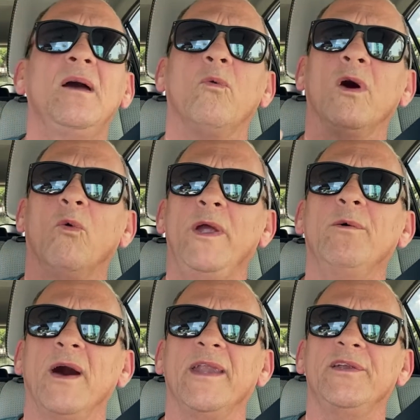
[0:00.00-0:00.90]
what we
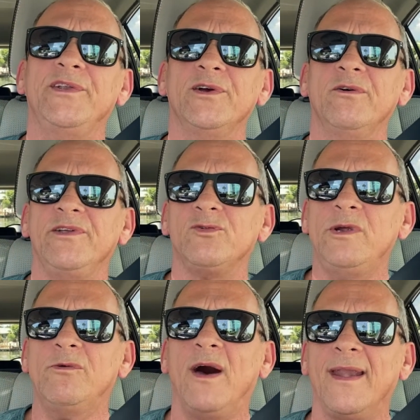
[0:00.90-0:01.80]
want to do is
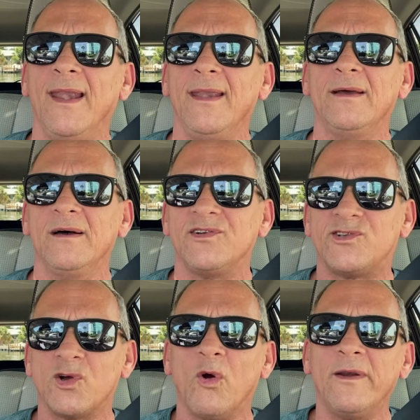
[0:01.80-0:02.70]
we want to uh,
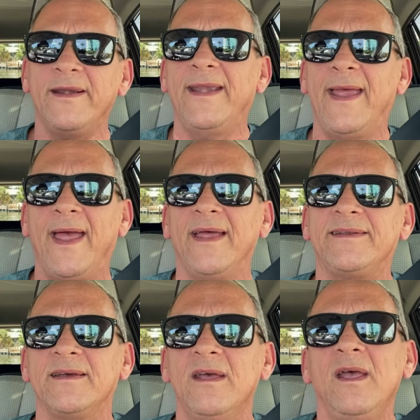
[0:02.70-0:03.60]
shorten that,